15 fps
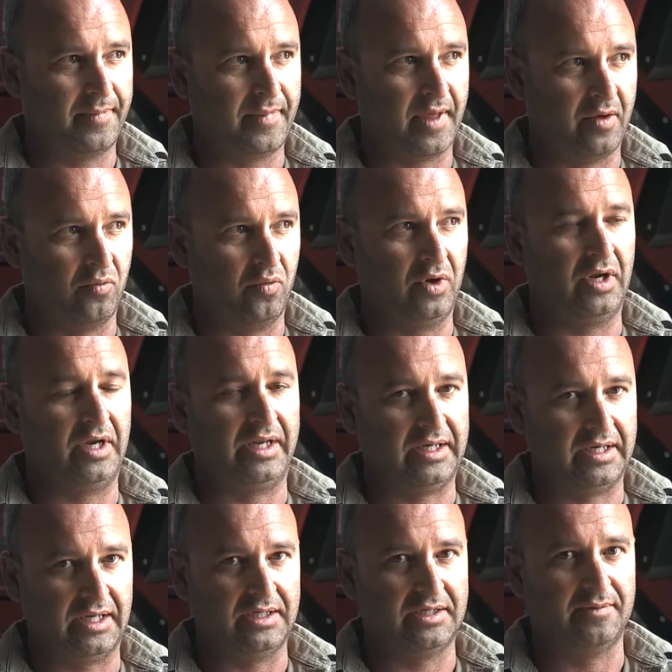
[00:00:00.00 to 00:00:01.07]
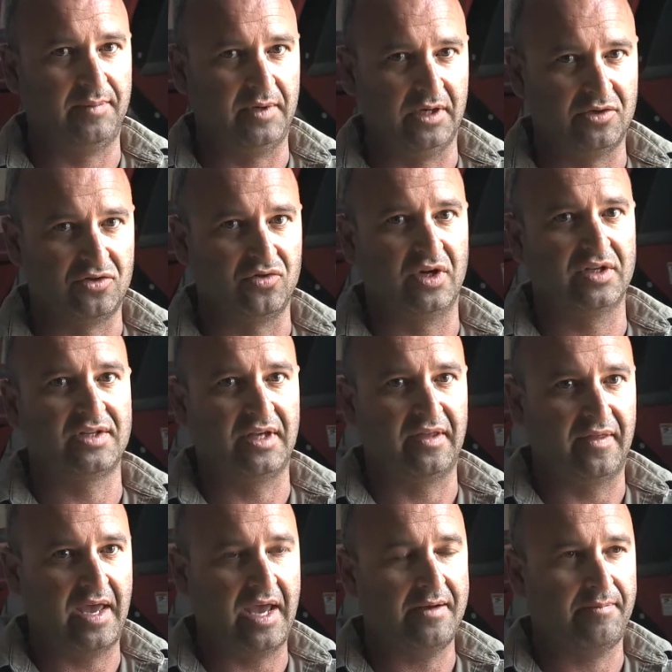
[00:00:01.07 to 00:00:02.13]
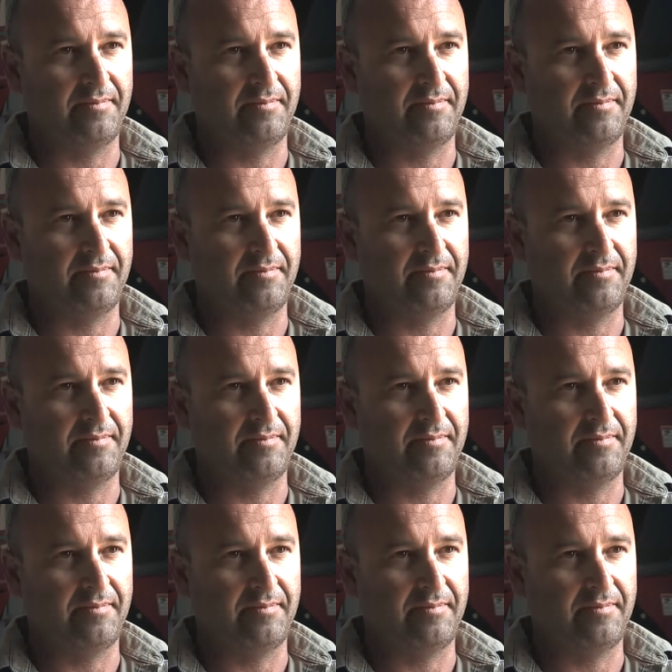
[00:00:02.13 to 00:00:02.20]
they really need to be addressing that,